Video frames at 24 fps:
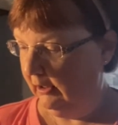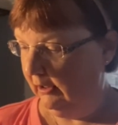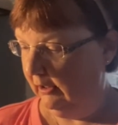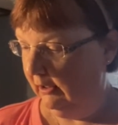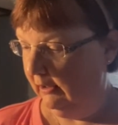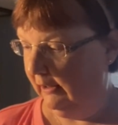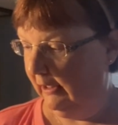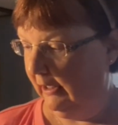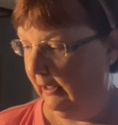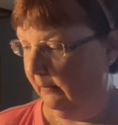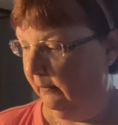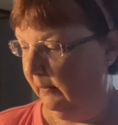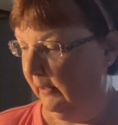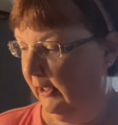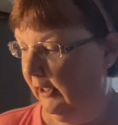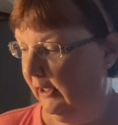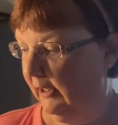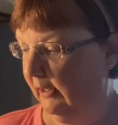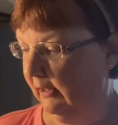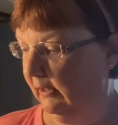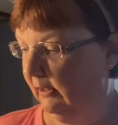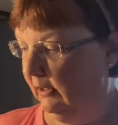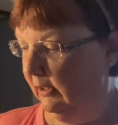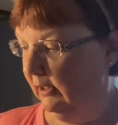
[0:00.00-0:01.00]
That
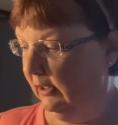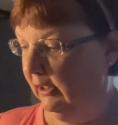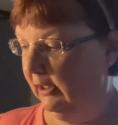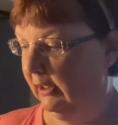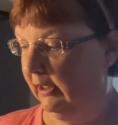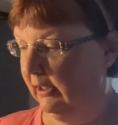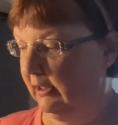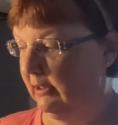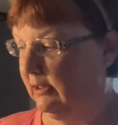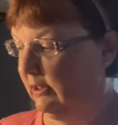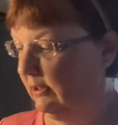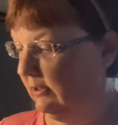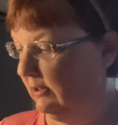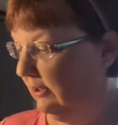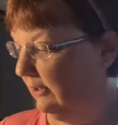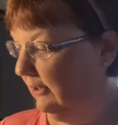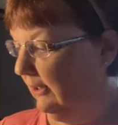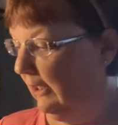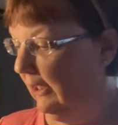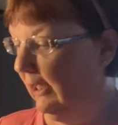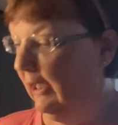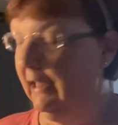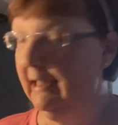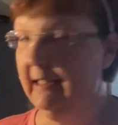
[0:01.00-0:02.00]
way it gets,
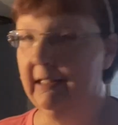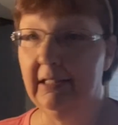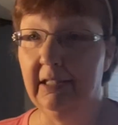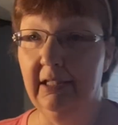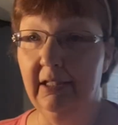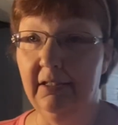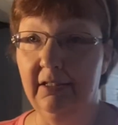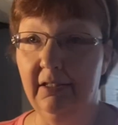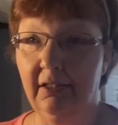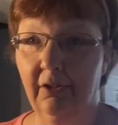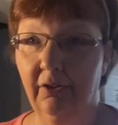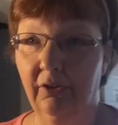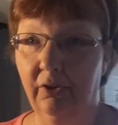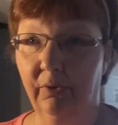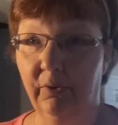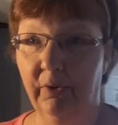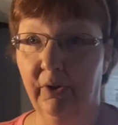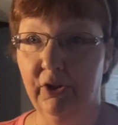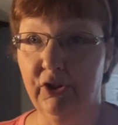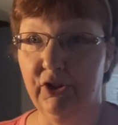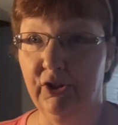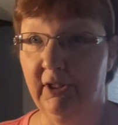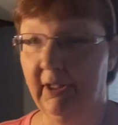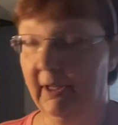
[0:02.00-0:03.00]
the ice gets all
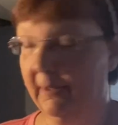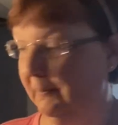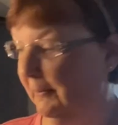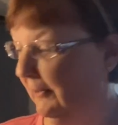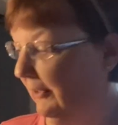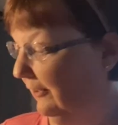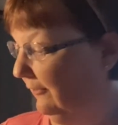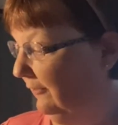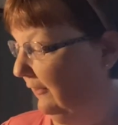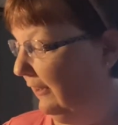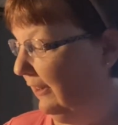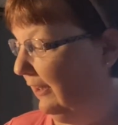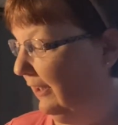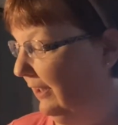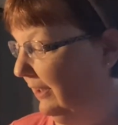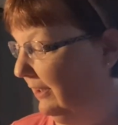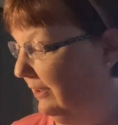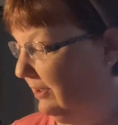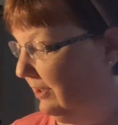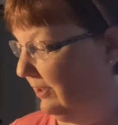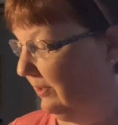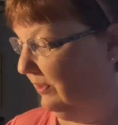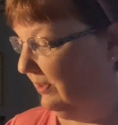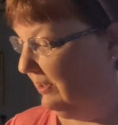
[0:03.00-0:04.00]
crushed up and everything,
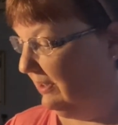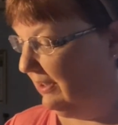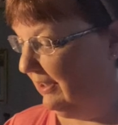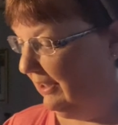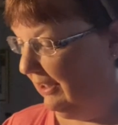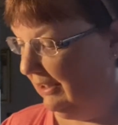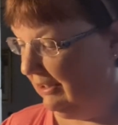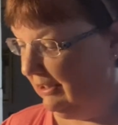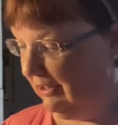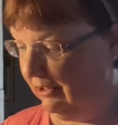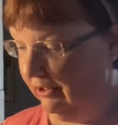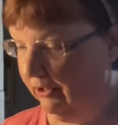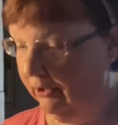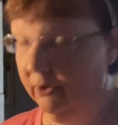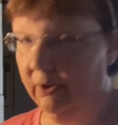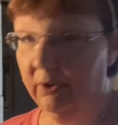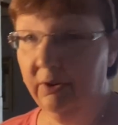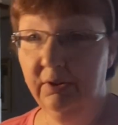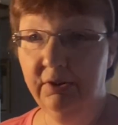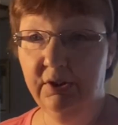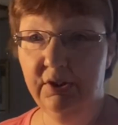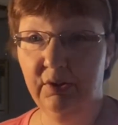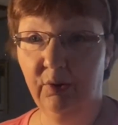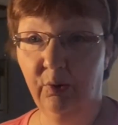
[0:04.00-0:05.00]
so it's nice and
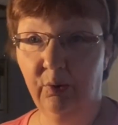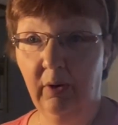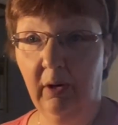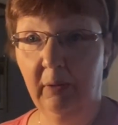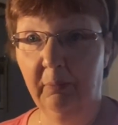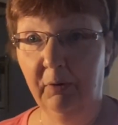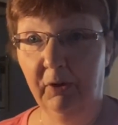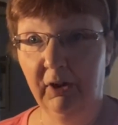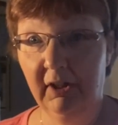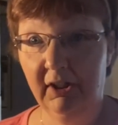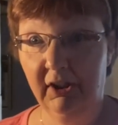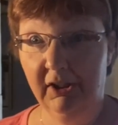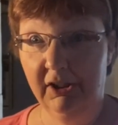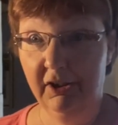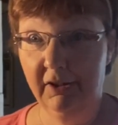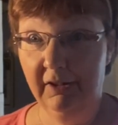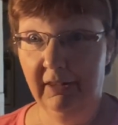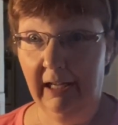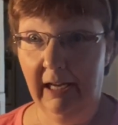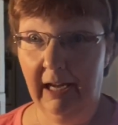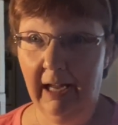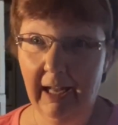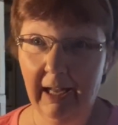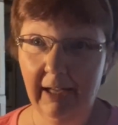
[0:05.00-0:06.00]
cold. So I'm gonna do
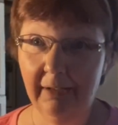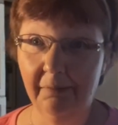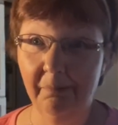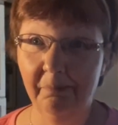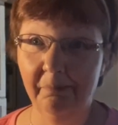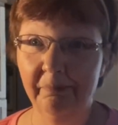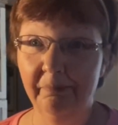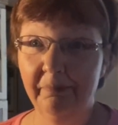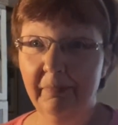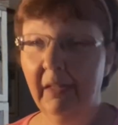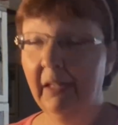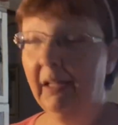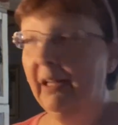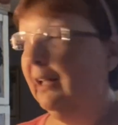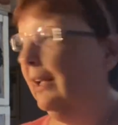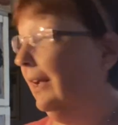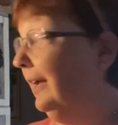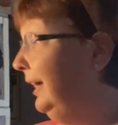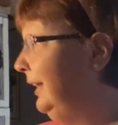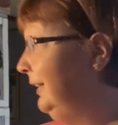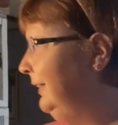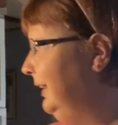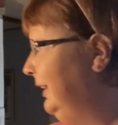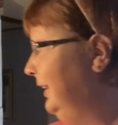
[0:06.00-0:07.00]
that.
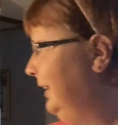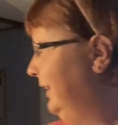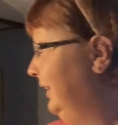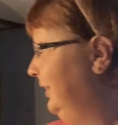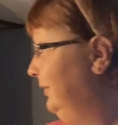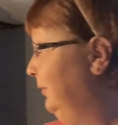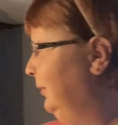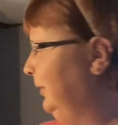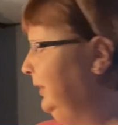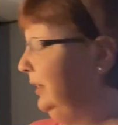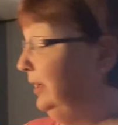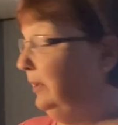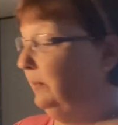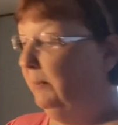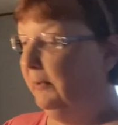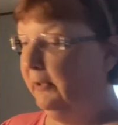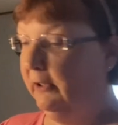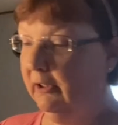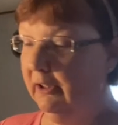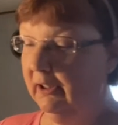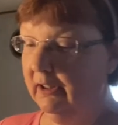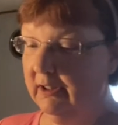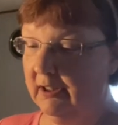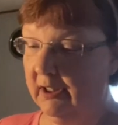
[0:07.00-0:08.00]
And then we're gonna
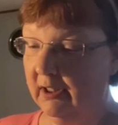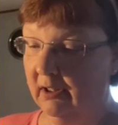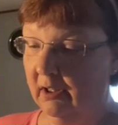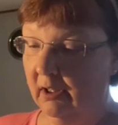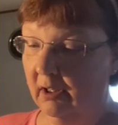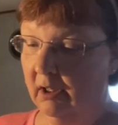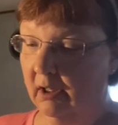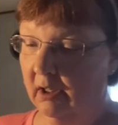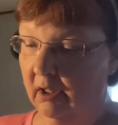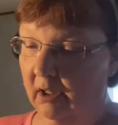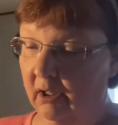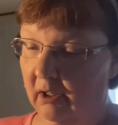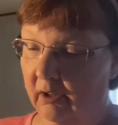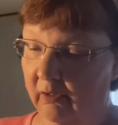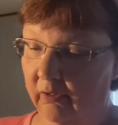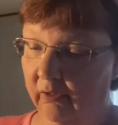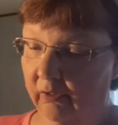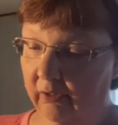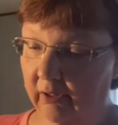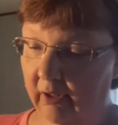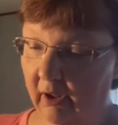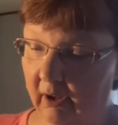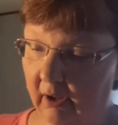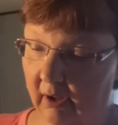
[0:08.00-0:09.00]
put
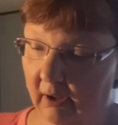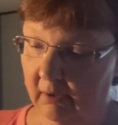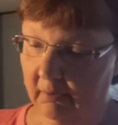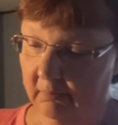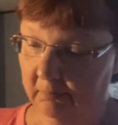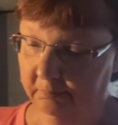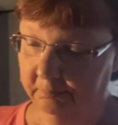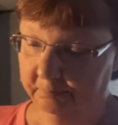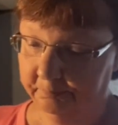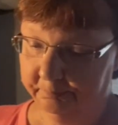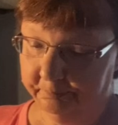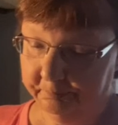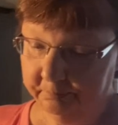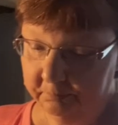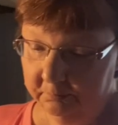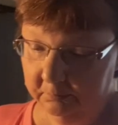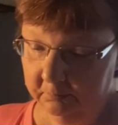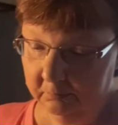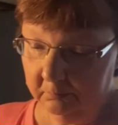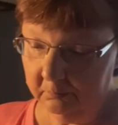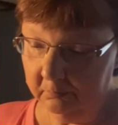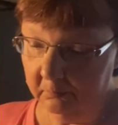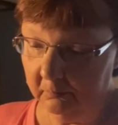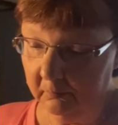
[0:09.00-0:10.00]
the
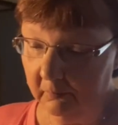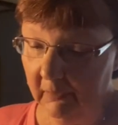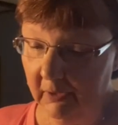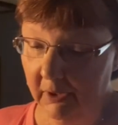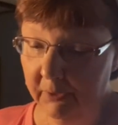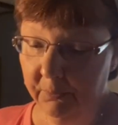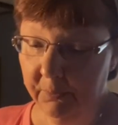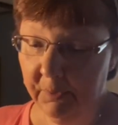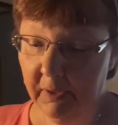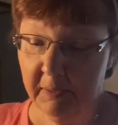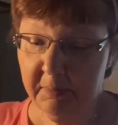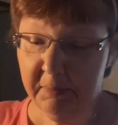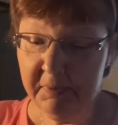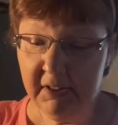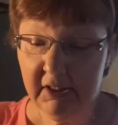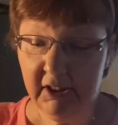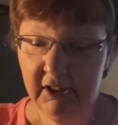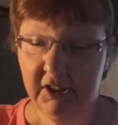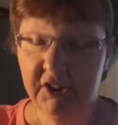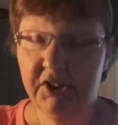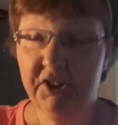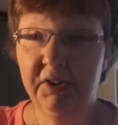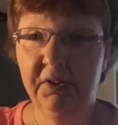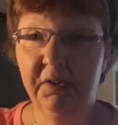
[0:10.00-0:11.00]
ribs
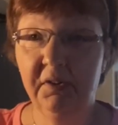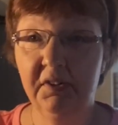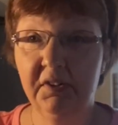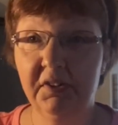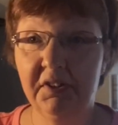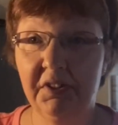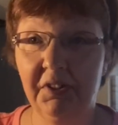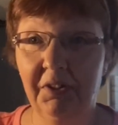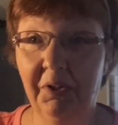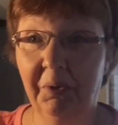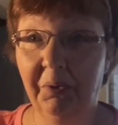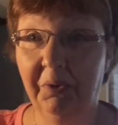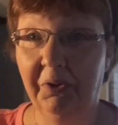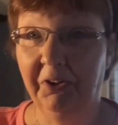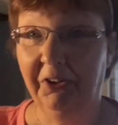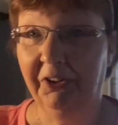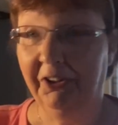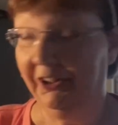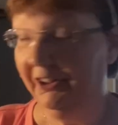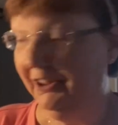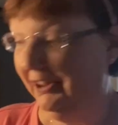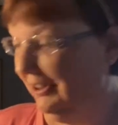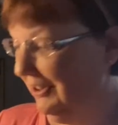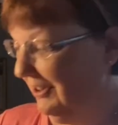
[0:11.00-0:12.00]
into the slow
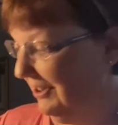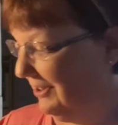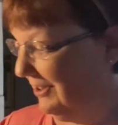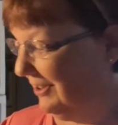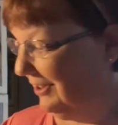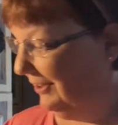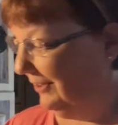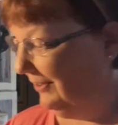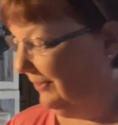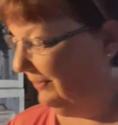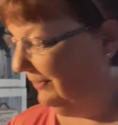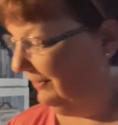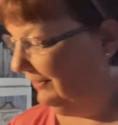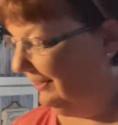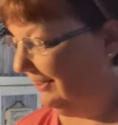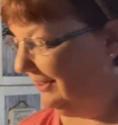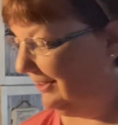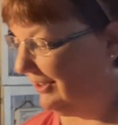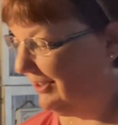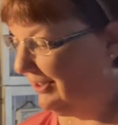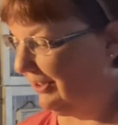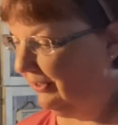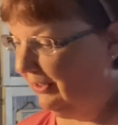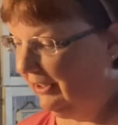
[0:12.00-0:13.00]
cooker. So
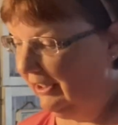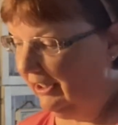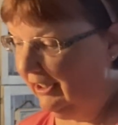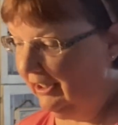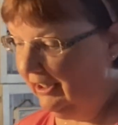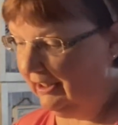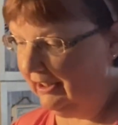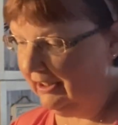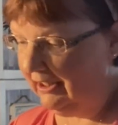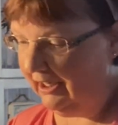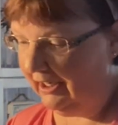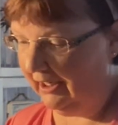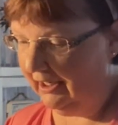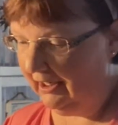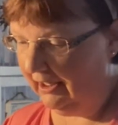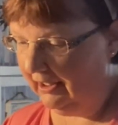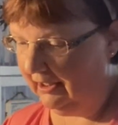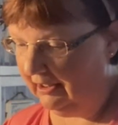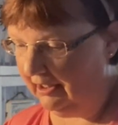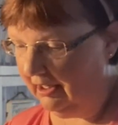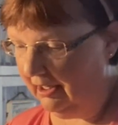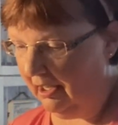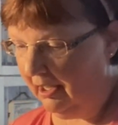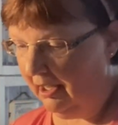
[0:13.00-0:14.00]
let's go ahead
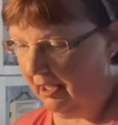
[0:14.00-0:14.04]
and